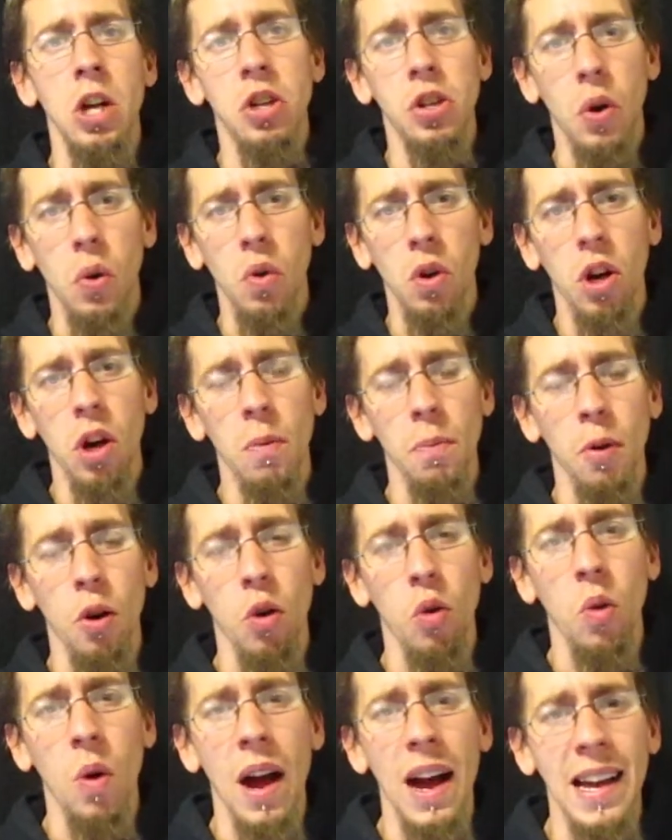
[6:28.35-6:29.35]
Don't come
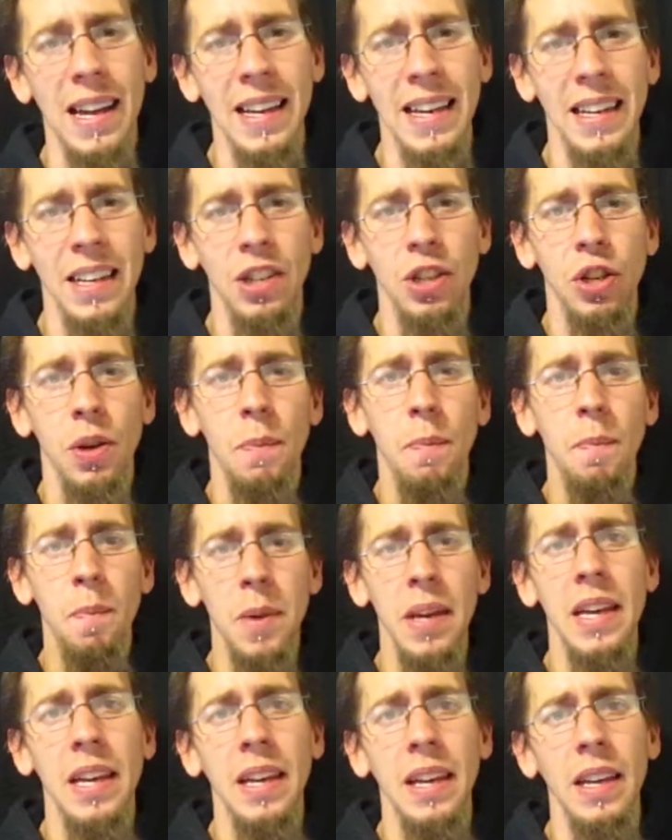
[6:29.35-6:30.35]
crying to
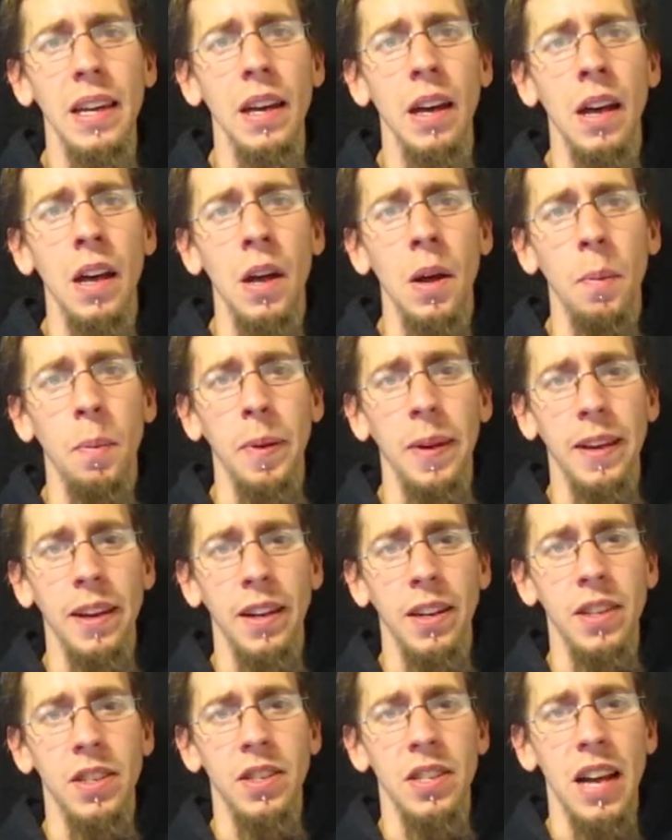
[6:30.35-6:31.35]
me
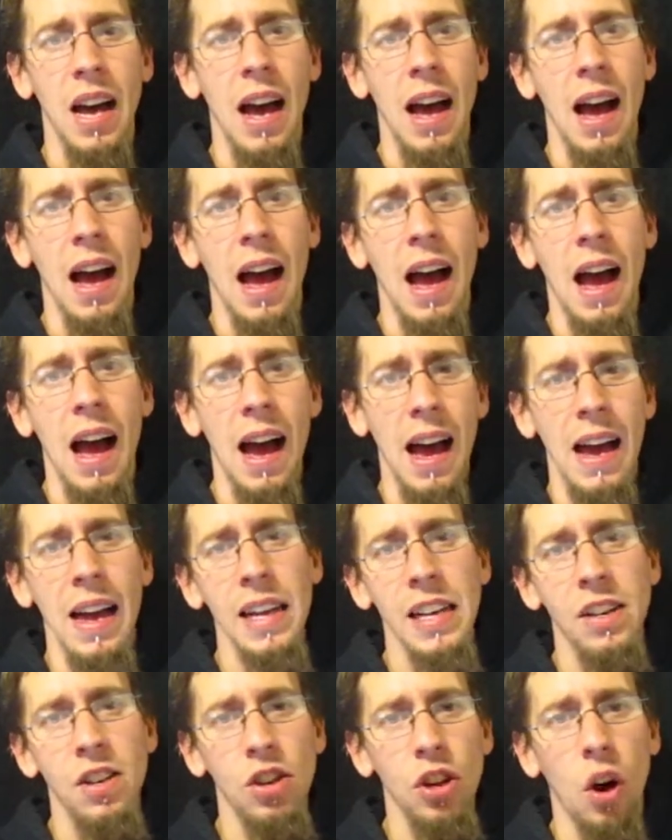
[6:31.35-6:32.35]
because
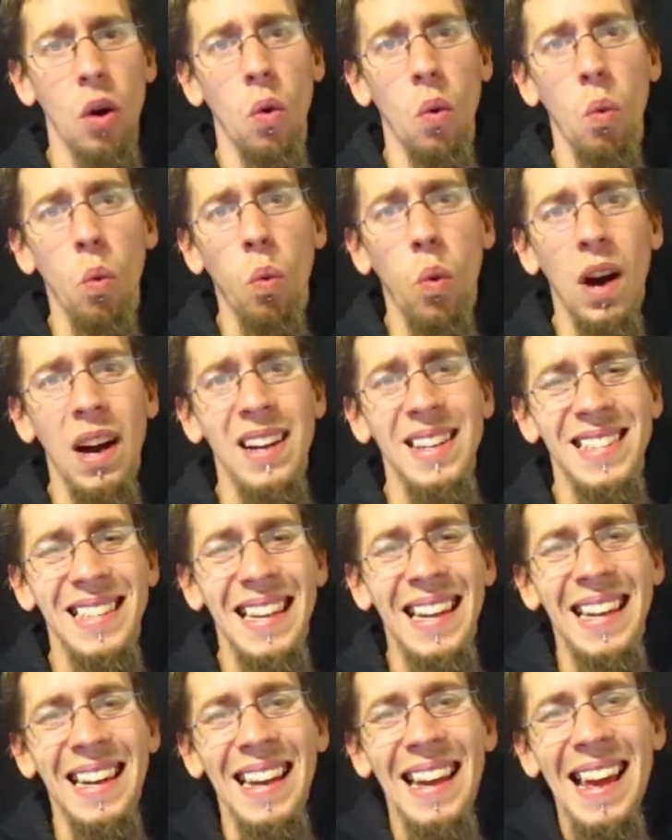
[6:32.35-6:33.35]
I don't want
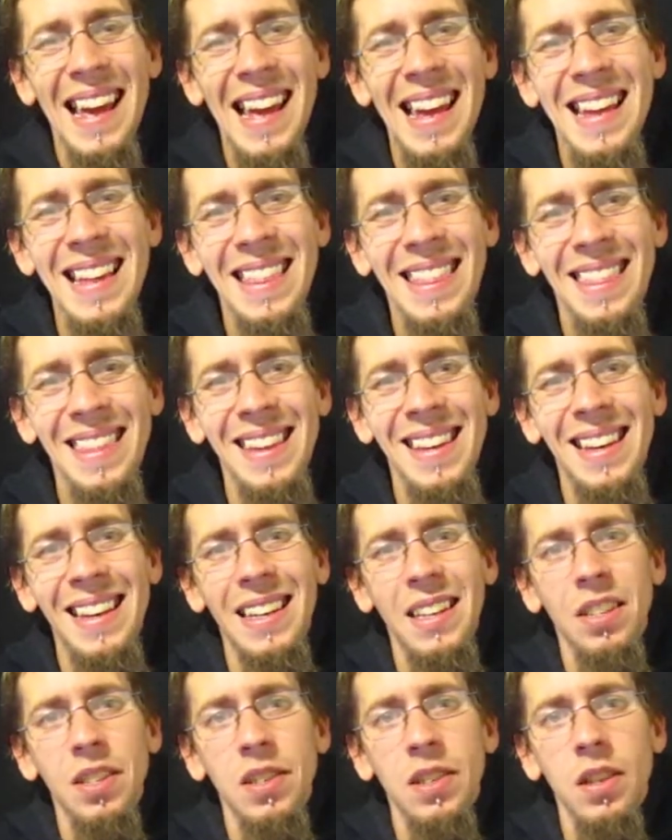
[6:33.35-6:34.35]
an
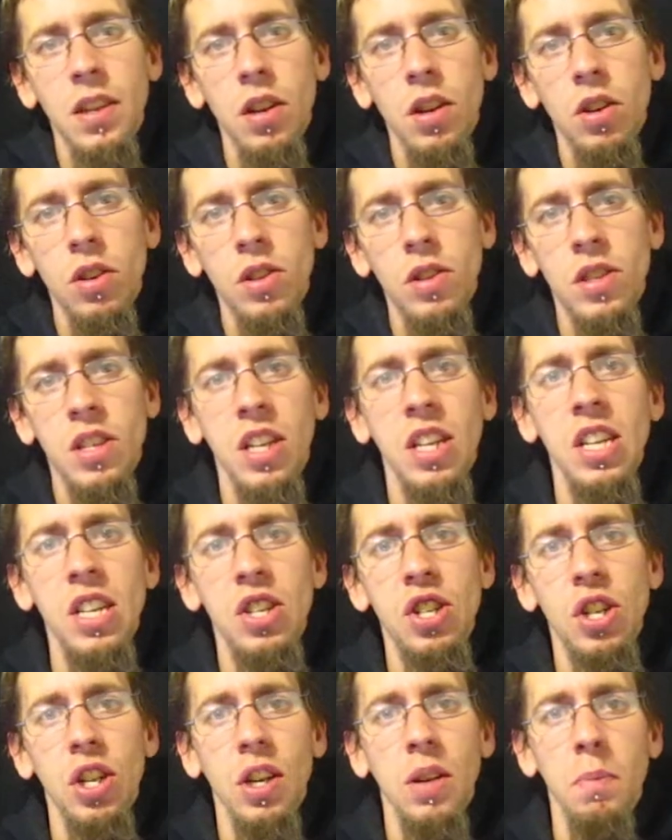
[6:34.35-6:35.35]
atheist
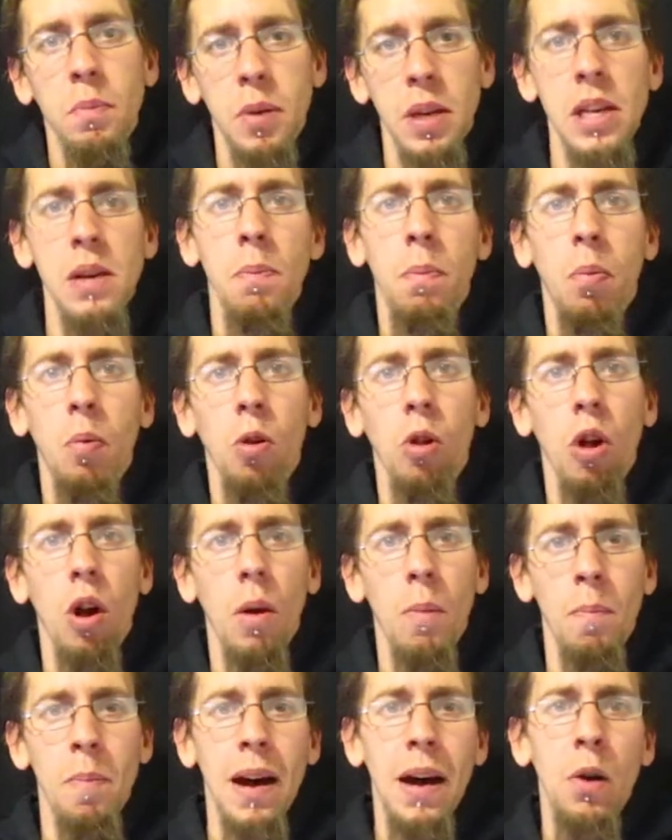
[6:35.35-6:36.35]
teaching people
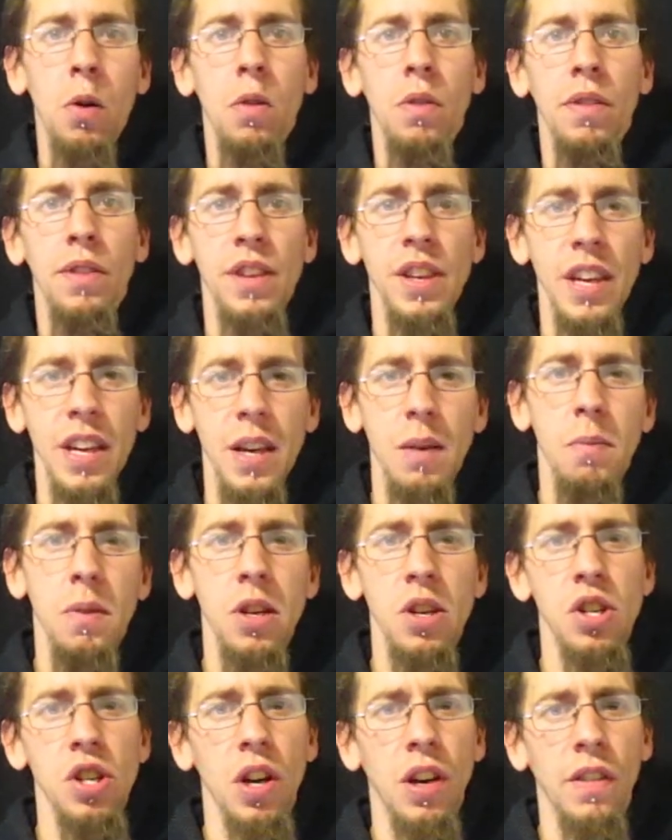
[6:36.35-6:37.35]
about the
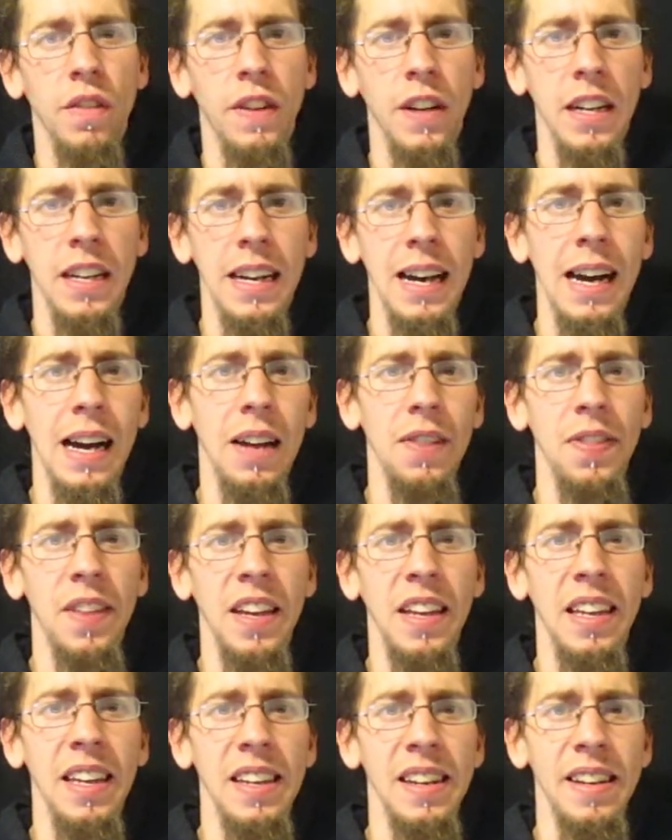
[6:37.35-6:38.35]
image of a God
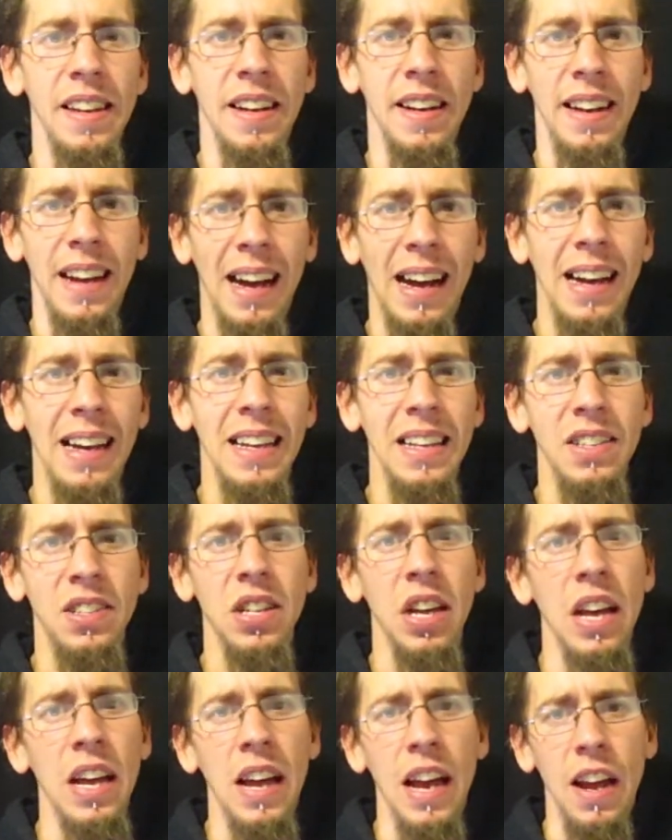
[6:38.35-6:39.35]
that he
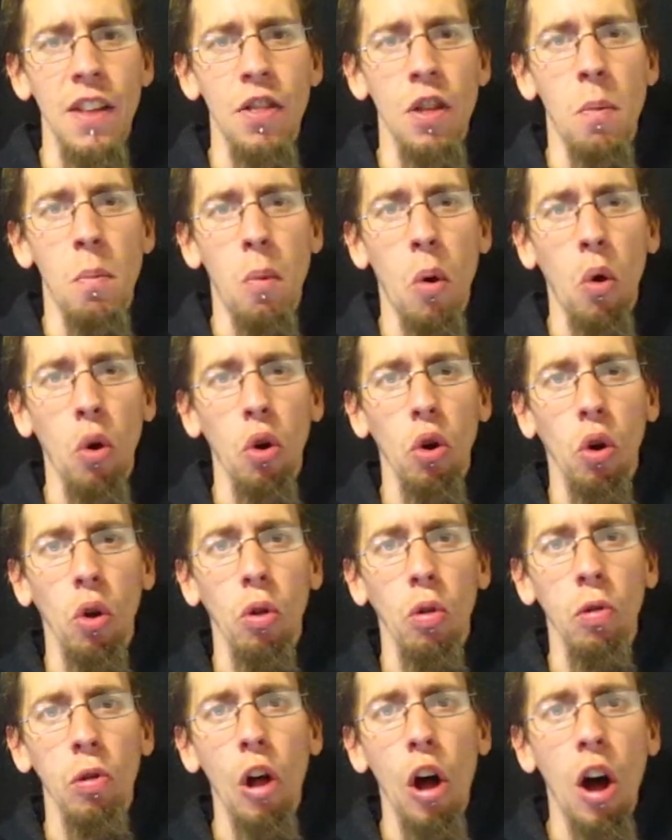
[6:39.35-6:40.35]
denies and the
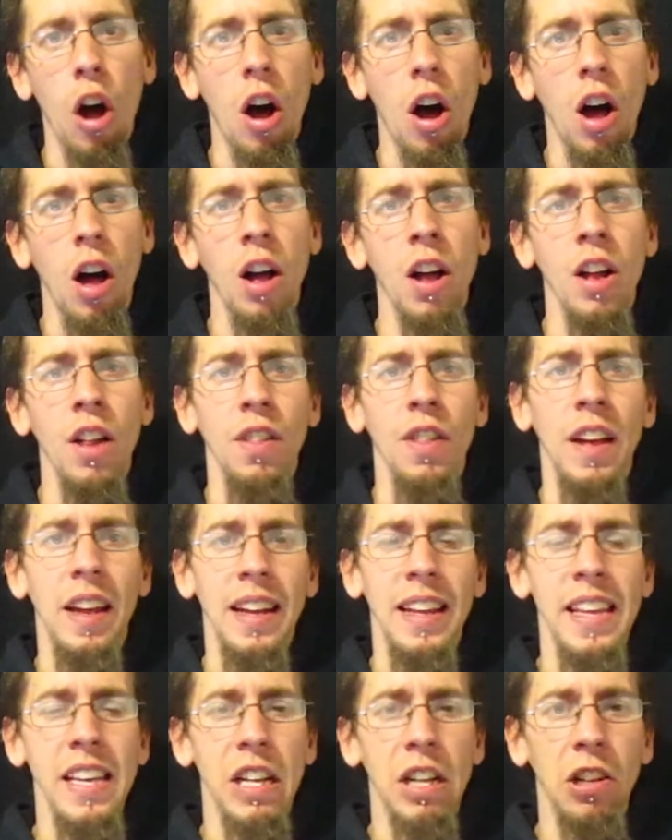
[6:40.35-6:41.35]
moral law
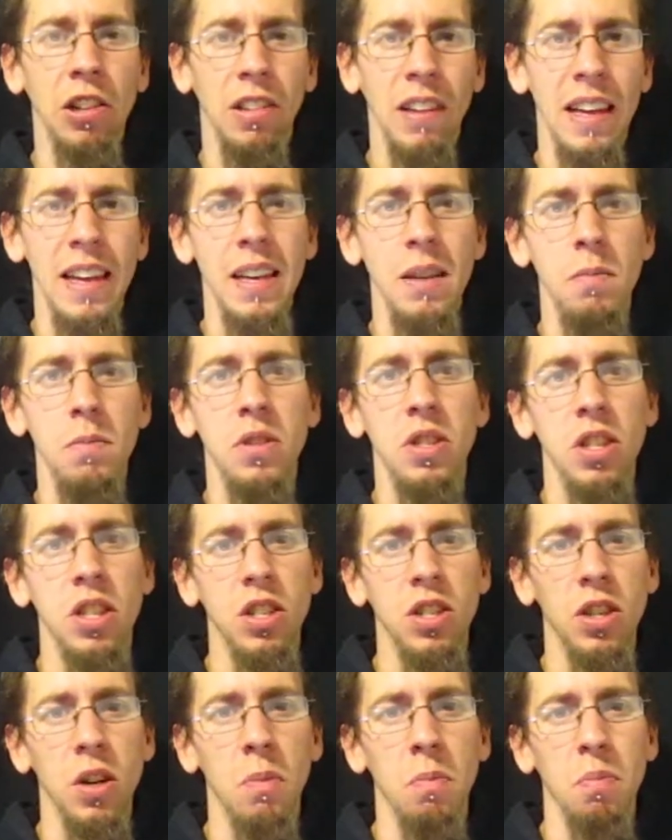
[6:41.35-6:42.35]
that he claims
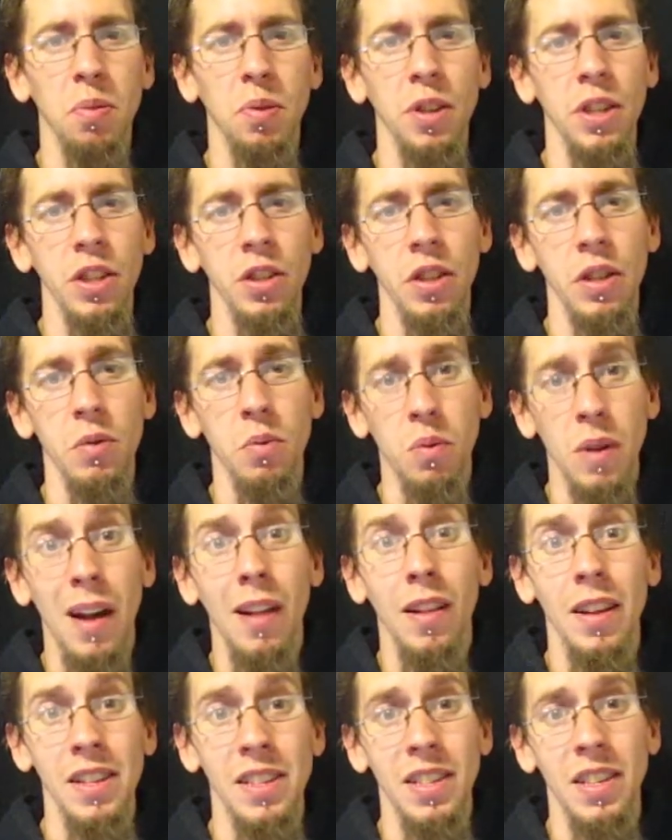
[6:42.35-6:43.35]
is completely
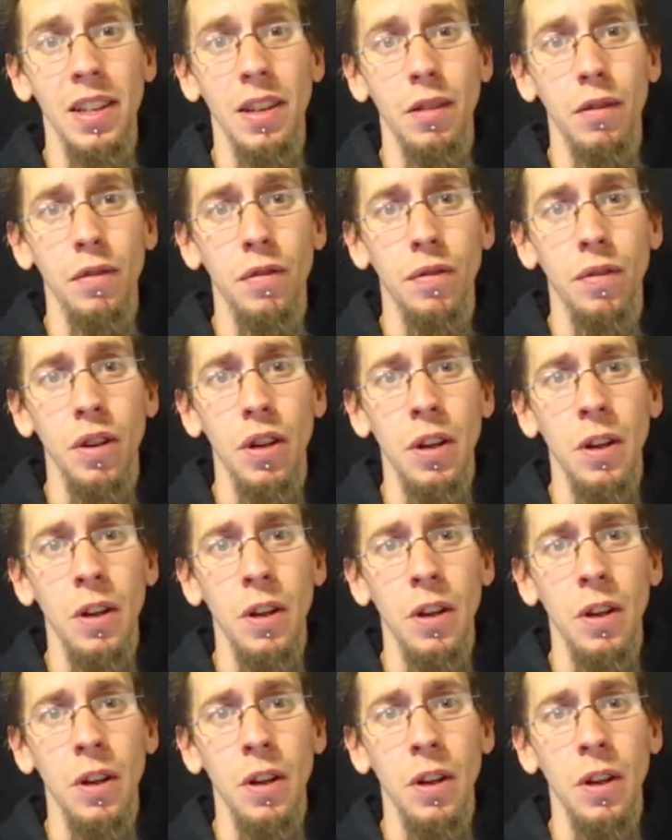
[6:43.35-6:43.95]
relative.